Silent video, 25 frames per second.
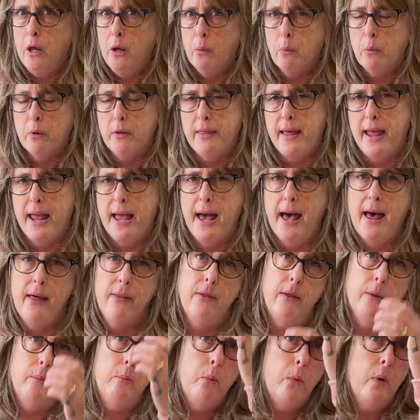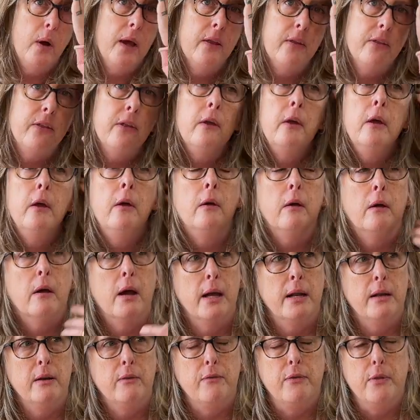where they had them with
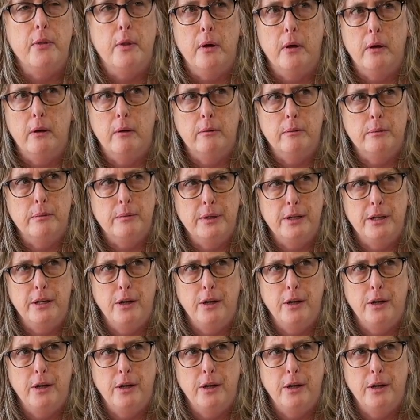kind of the,